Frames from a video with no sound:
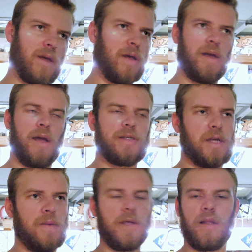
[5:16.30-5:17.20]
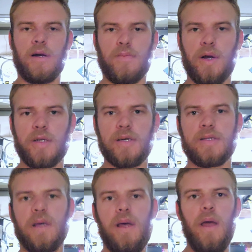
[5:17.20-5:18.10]
it's going to be a long
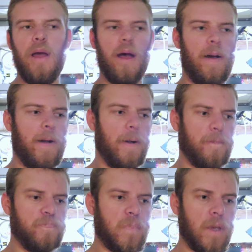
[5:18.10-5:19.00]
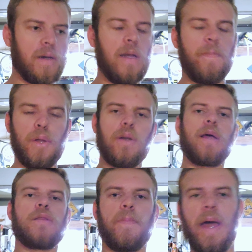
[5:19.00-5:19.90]
project. I'm going to build
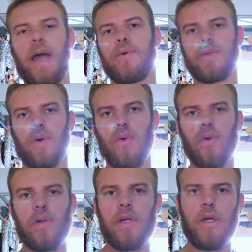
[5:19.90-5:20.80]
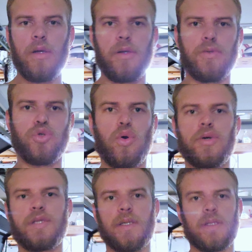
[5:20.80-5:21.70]
out the back with a whole new
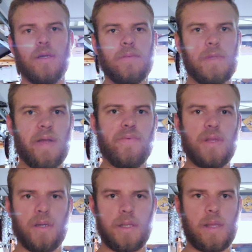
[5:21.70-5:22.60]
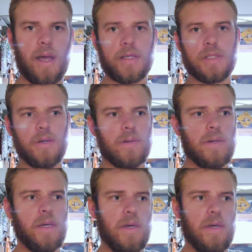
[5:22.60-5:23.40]
drawer system and everything like that, so